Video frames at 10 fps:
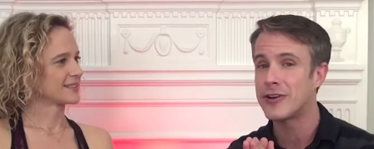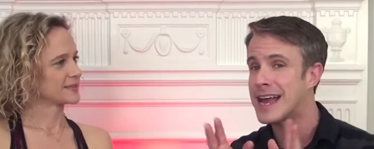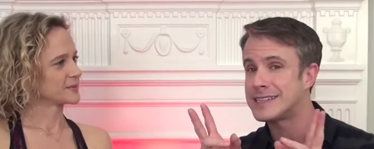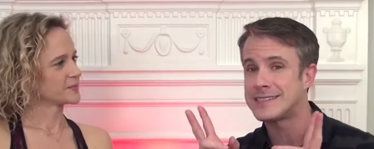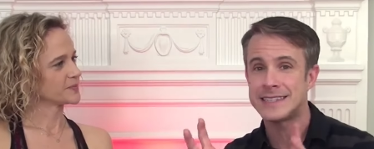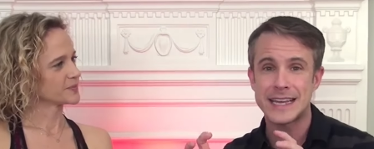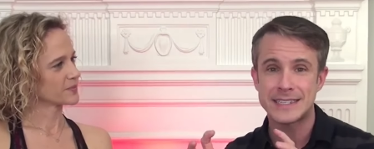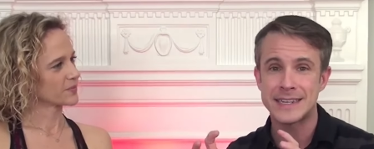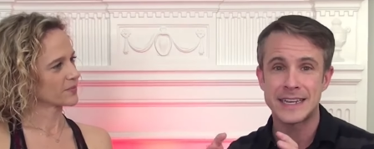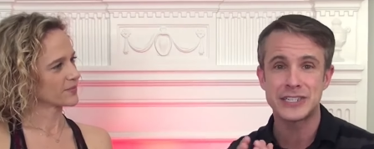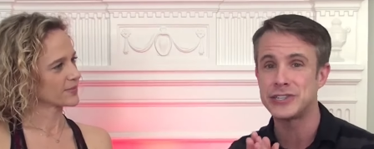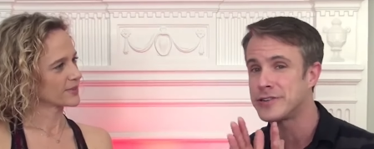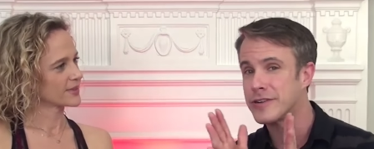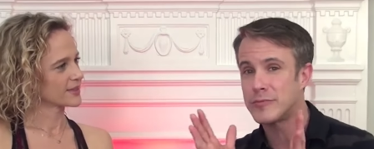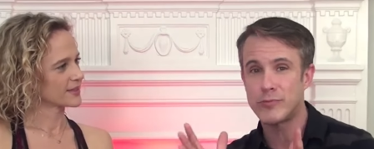Speaker 1: or has sex
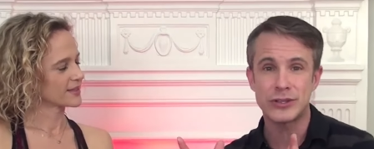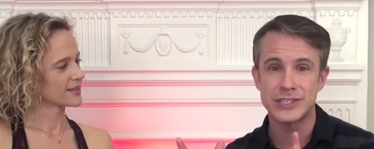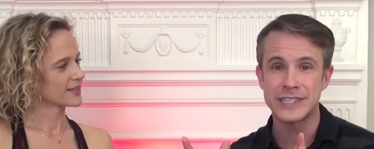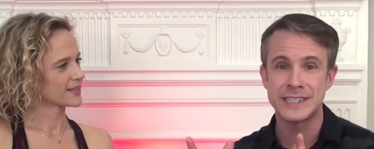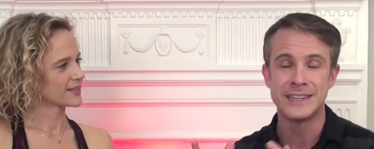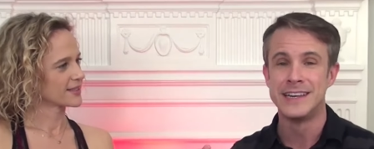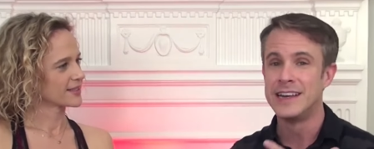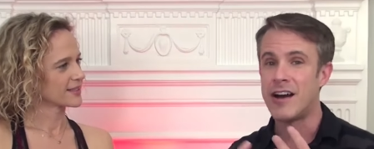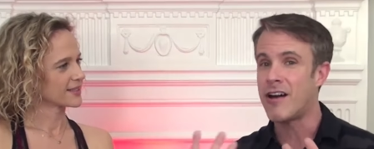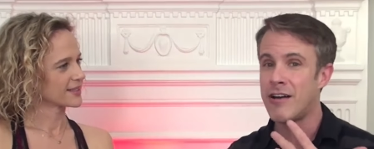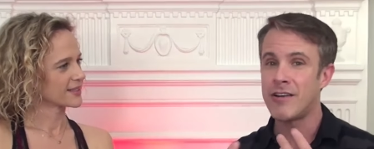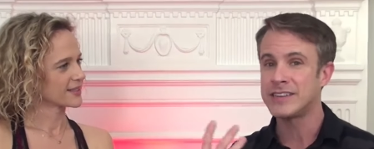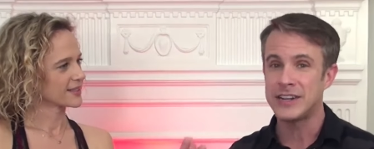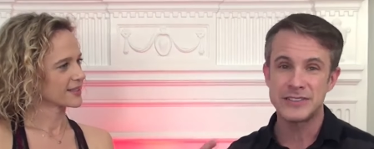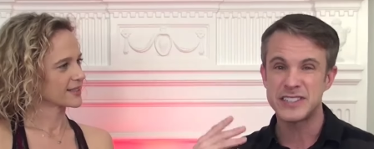addiction or compulsion,
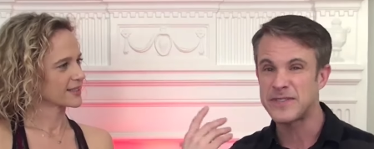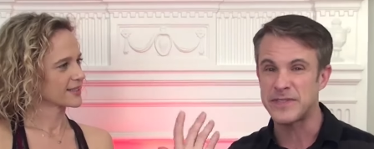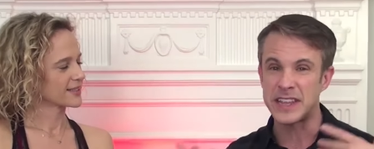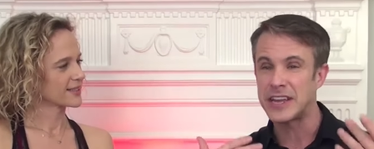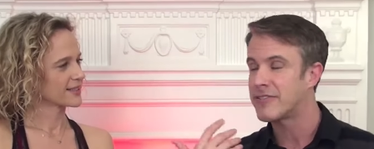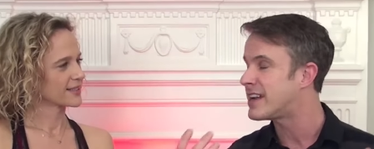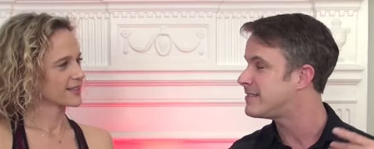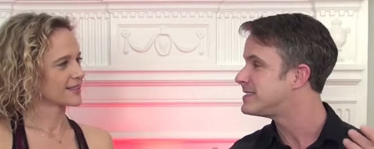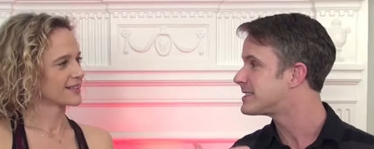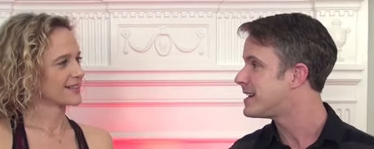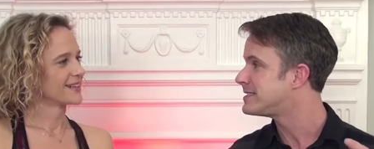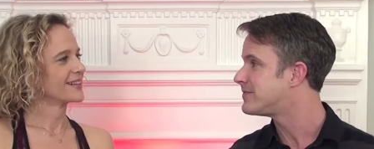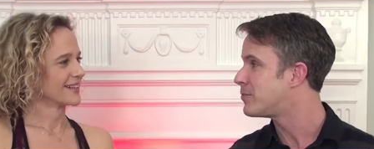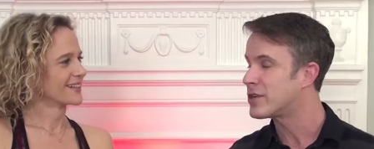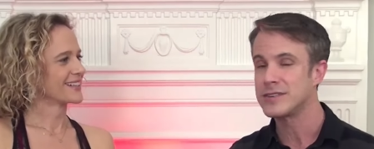all, you know, just fling around these kinds
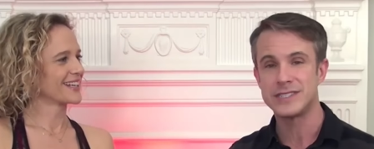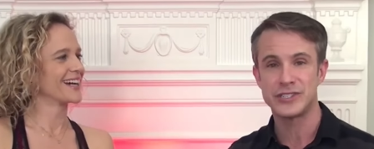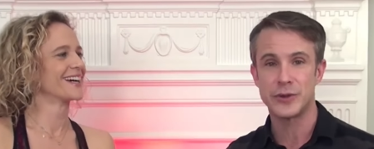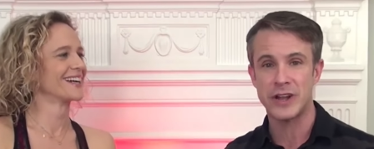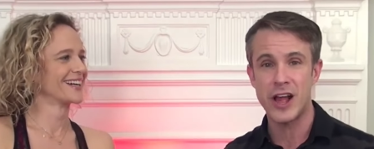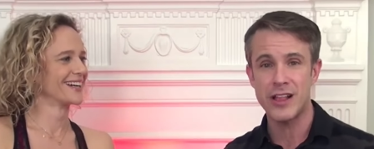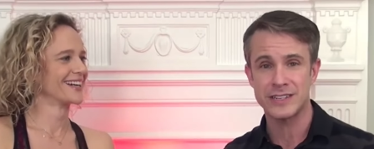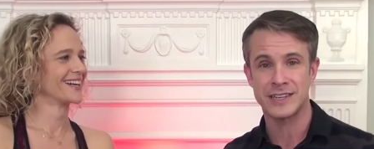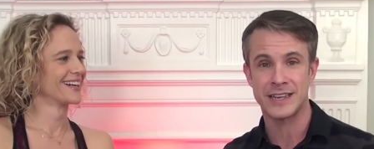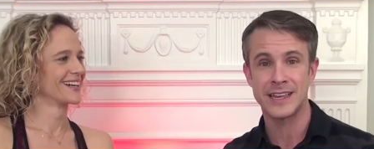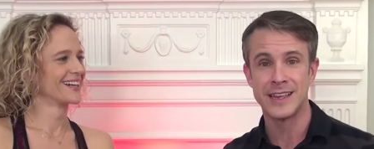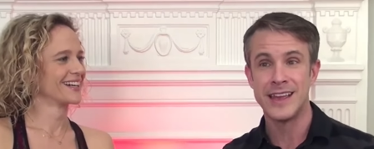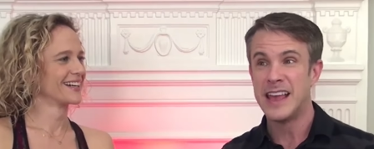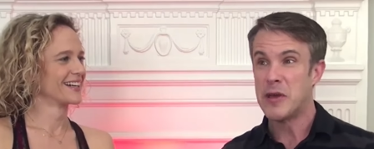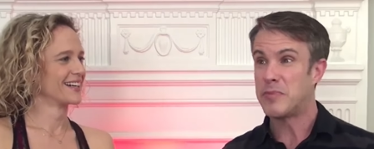of words and terminology
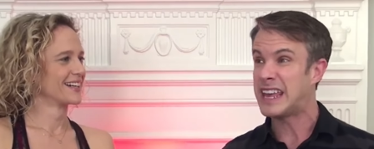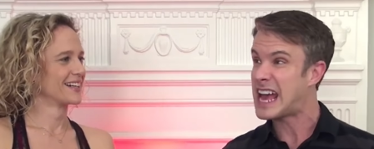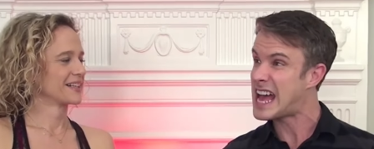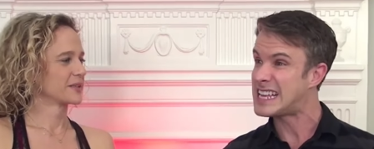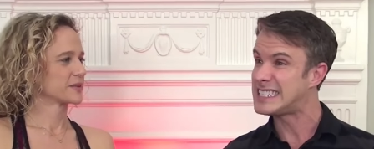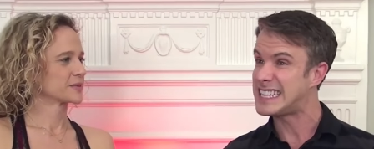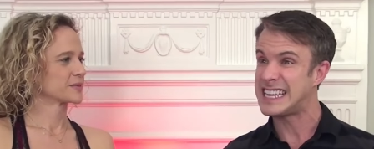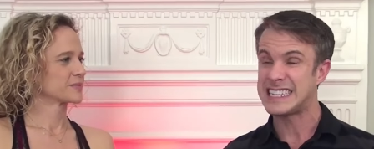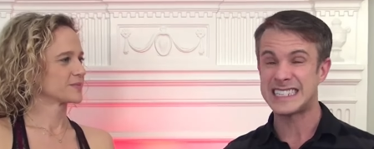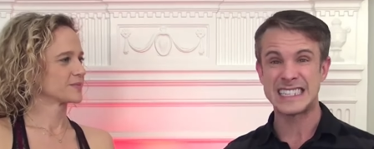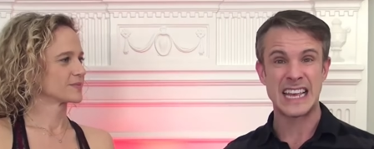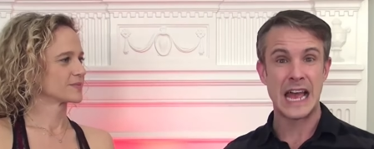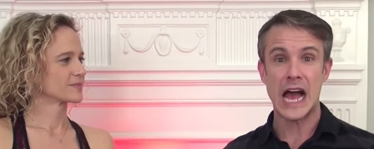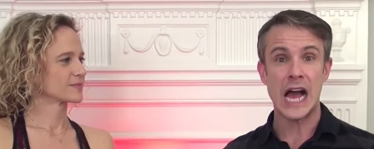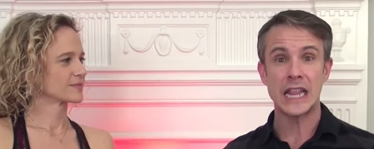because it's
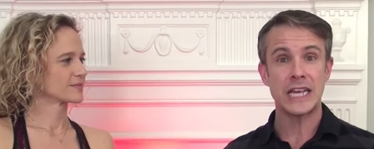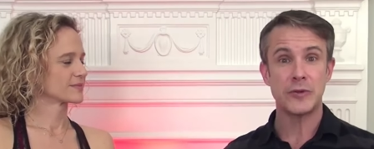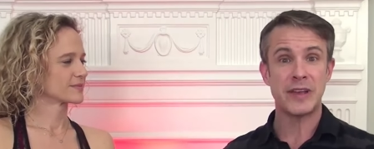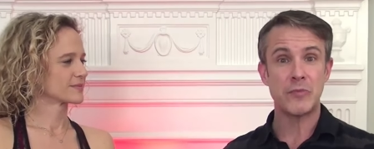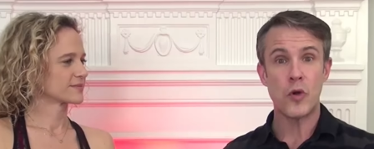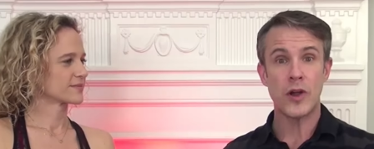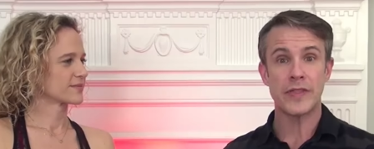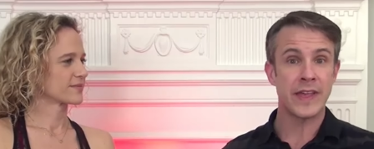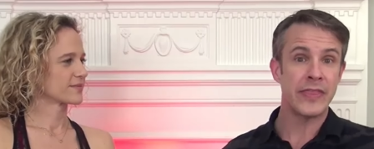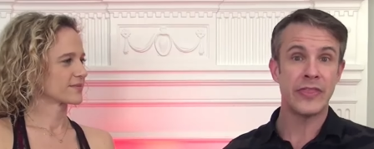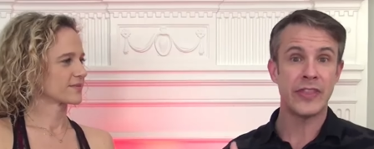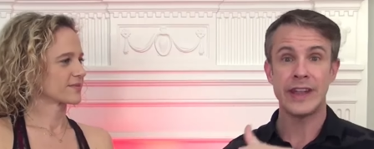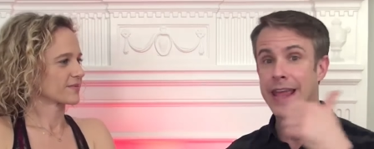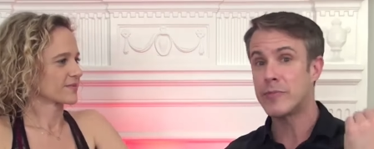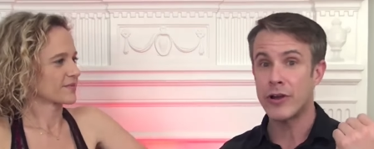a little bit more than the
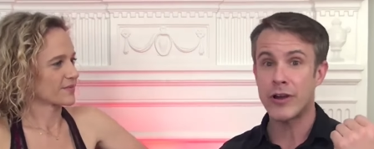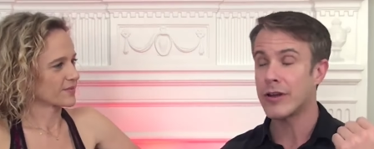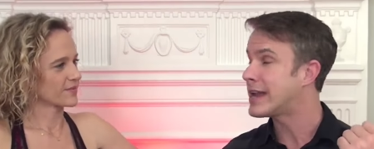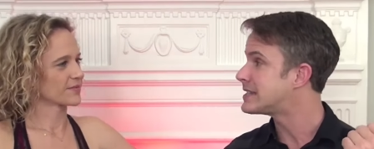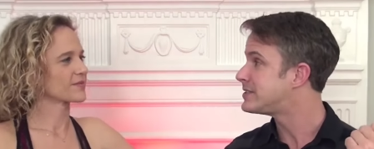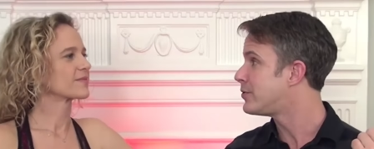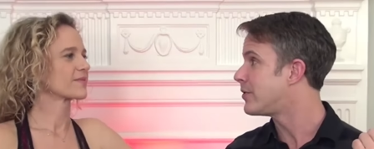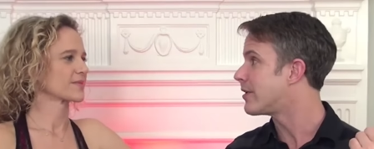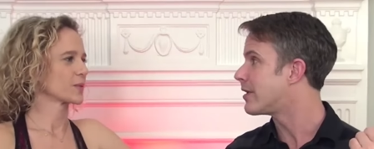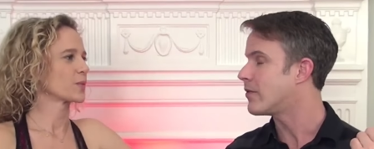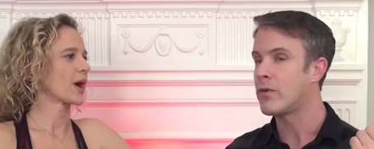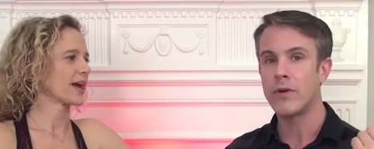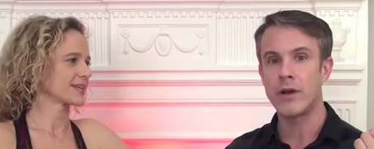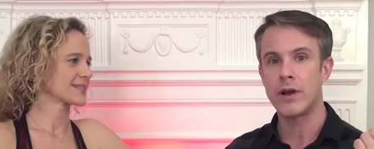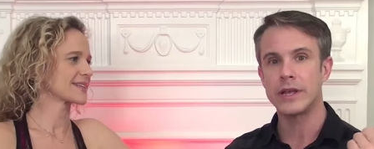neighbor next door.
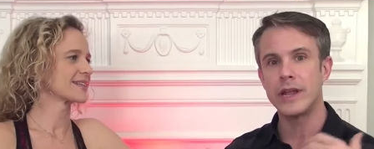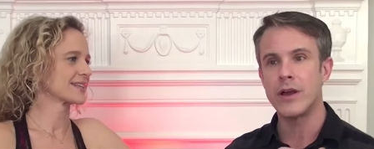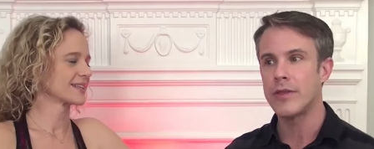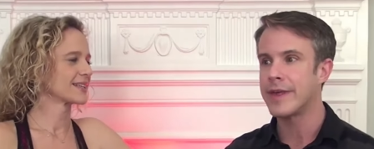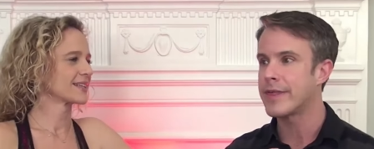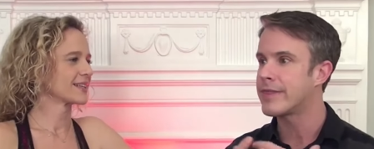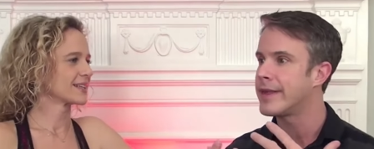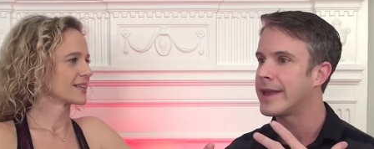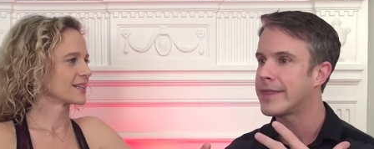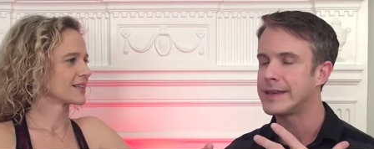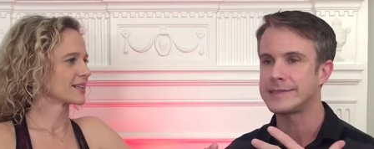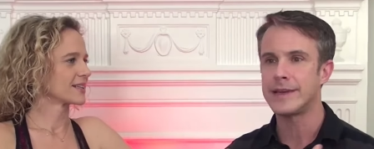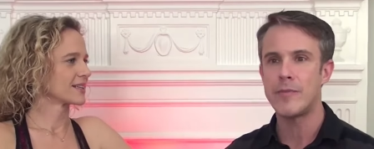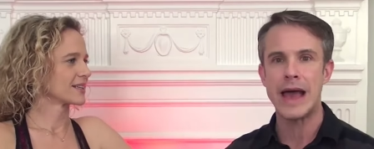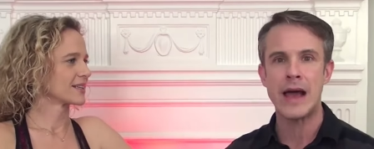Or, you know, they think that
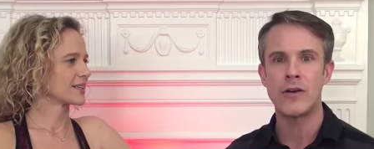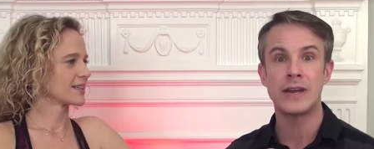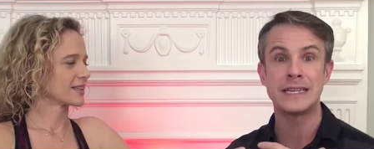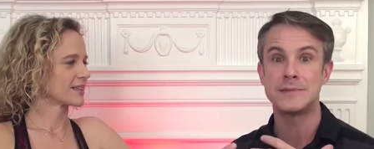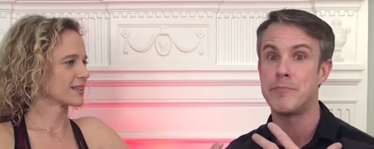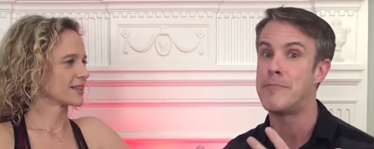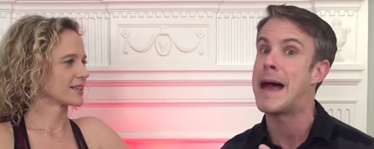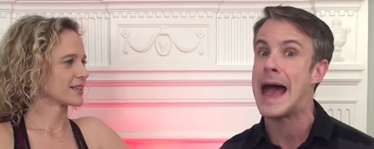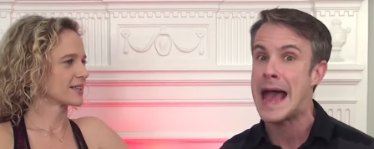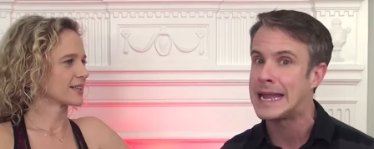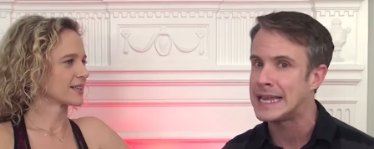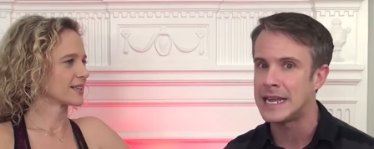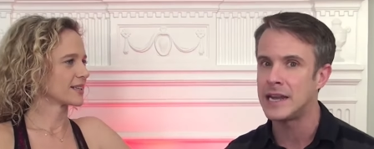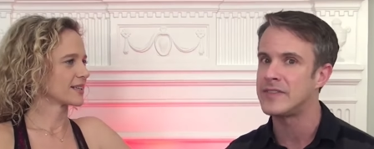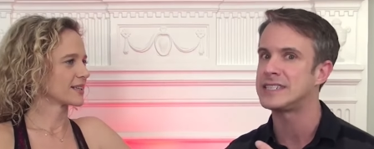somehow it's bad in
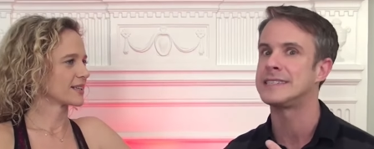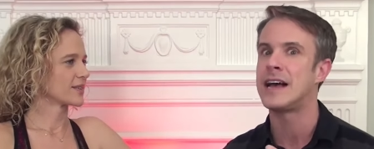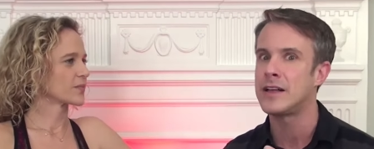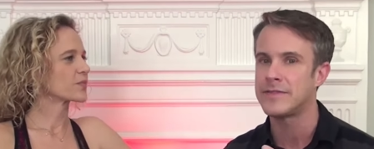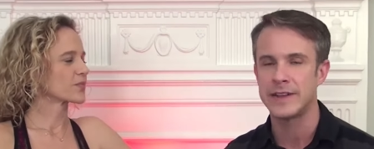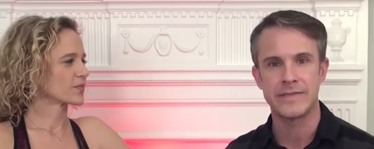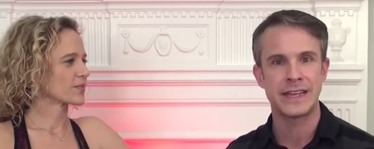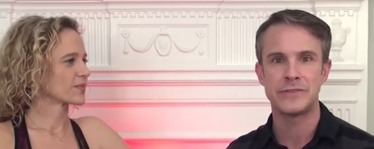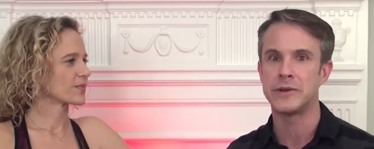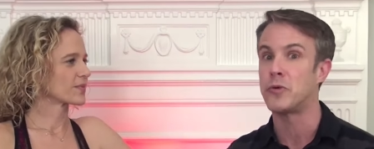and of itself, and if they do it